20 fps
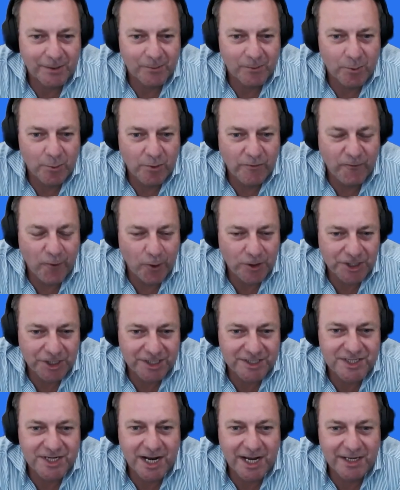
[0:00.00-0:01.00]
Well, we're
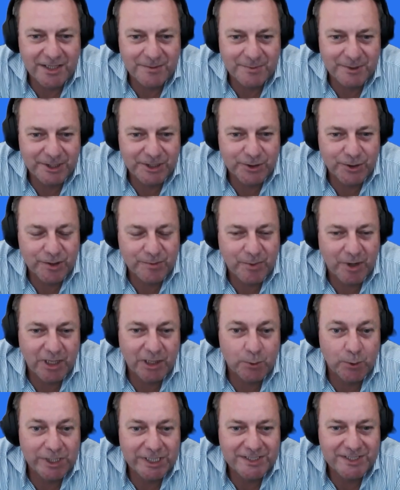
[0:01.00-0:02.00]
fortunate today to be joined by
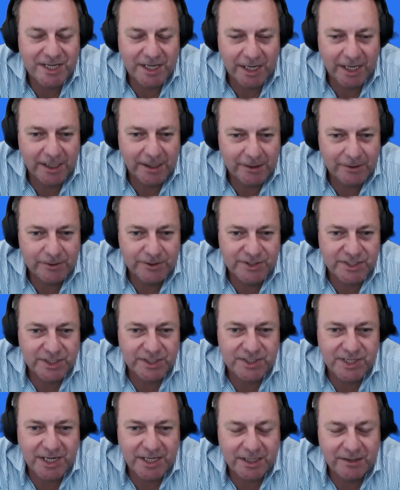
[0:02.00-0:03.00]
Louise Kinnaird, who's the
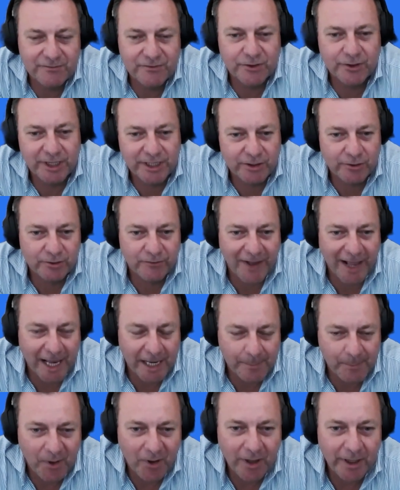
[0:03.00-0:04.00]
Executive Director of
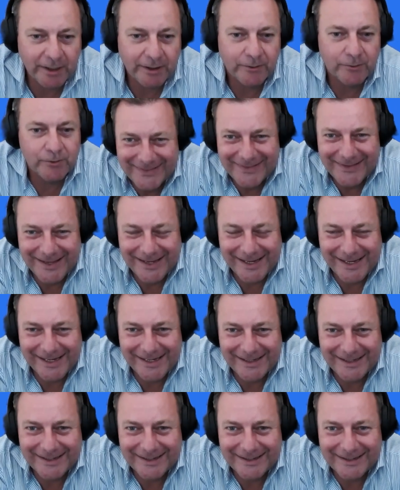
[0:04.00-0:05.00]
APAIE, or
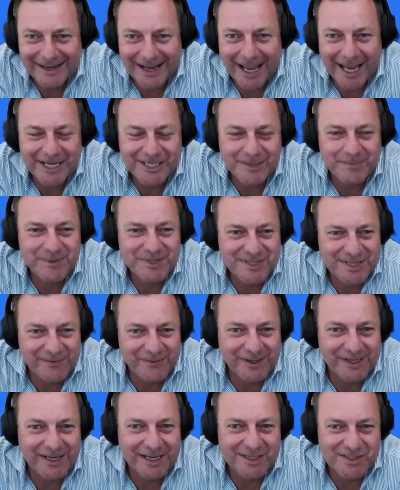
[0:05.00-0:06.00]
the Asia
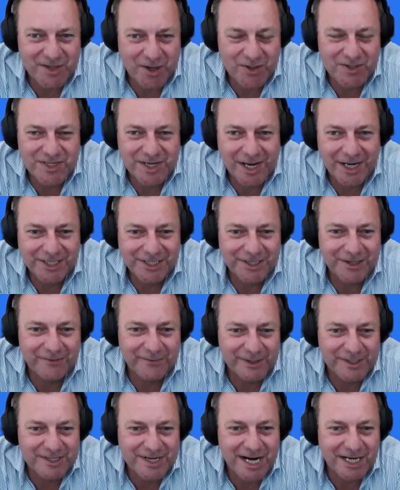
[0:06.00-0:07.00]
Pacific Association of
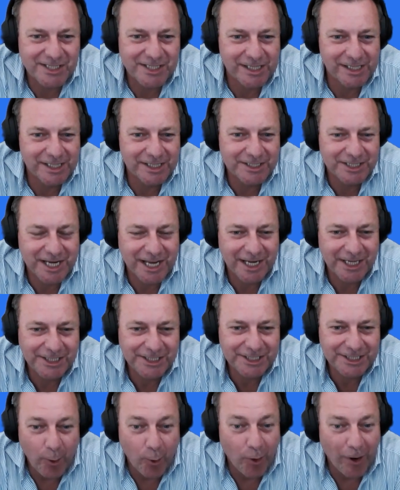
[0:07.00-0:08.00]
International
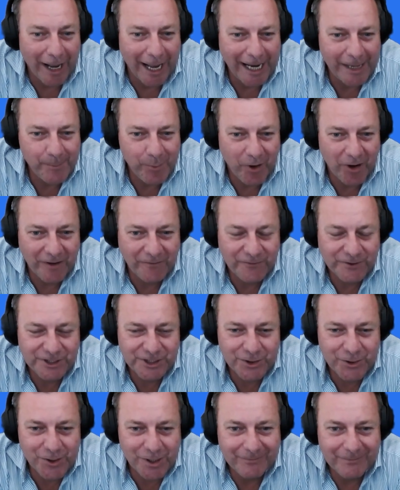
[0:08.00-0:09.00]
Education, or APAIE for
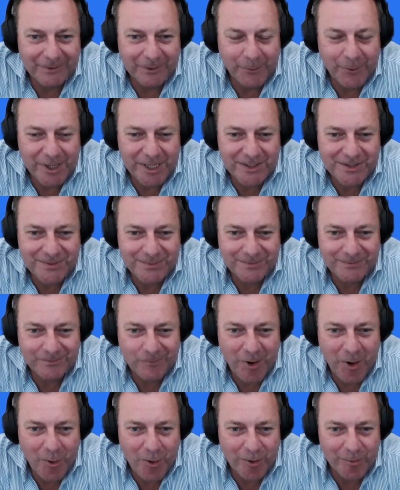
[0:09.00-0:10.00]
short. Louise,
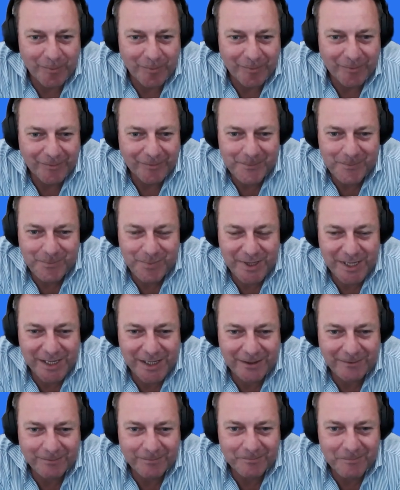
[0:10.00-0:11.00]
welcome.
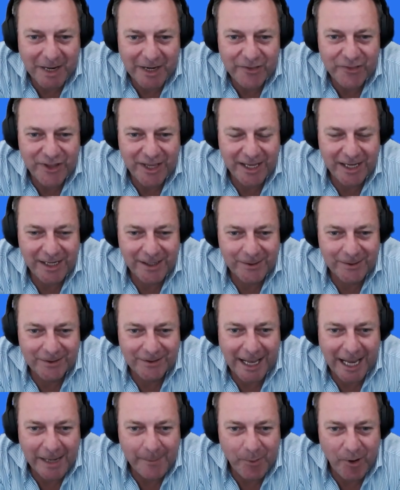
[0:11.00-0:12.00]
Big month
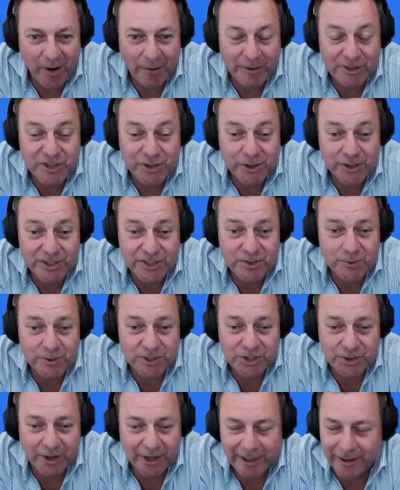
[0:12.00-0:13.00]
ahead. APAIE returns to
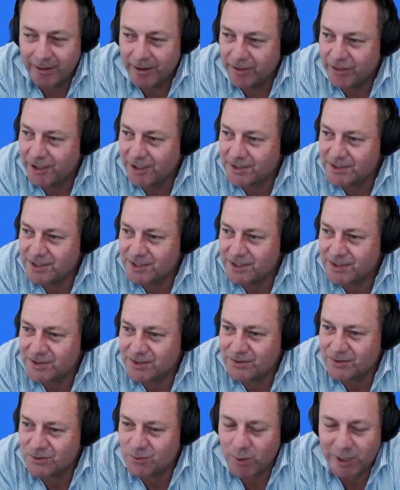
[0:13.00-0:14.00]
Australia, I think
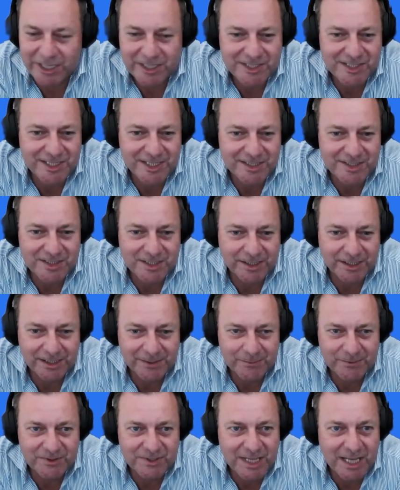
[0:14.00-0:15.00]
since
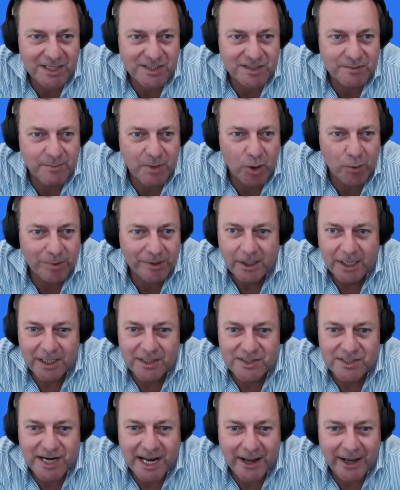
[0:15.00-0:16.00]
2016, was last in Melbourne.
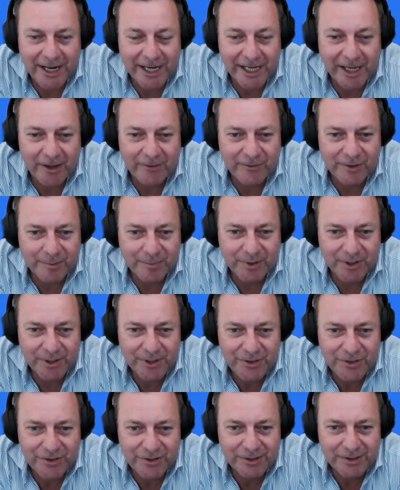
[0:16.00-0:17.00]
It's now heading over to
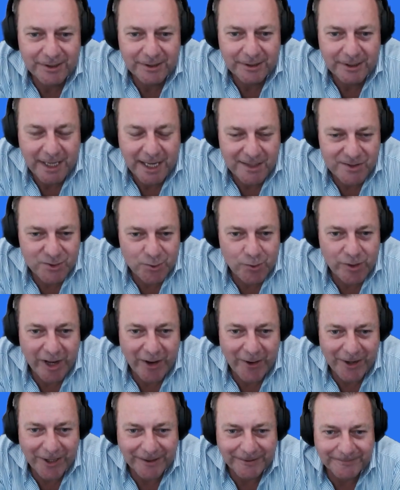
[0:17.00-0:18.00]
Perth. How's it all
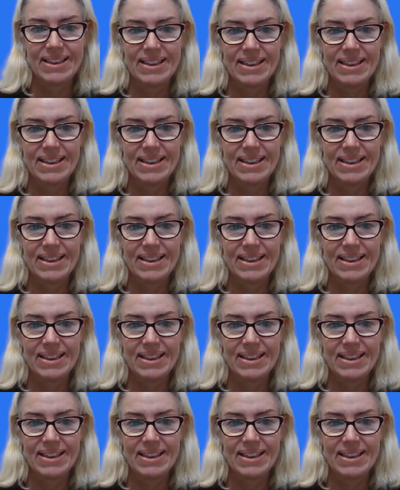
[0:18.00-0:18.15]
going?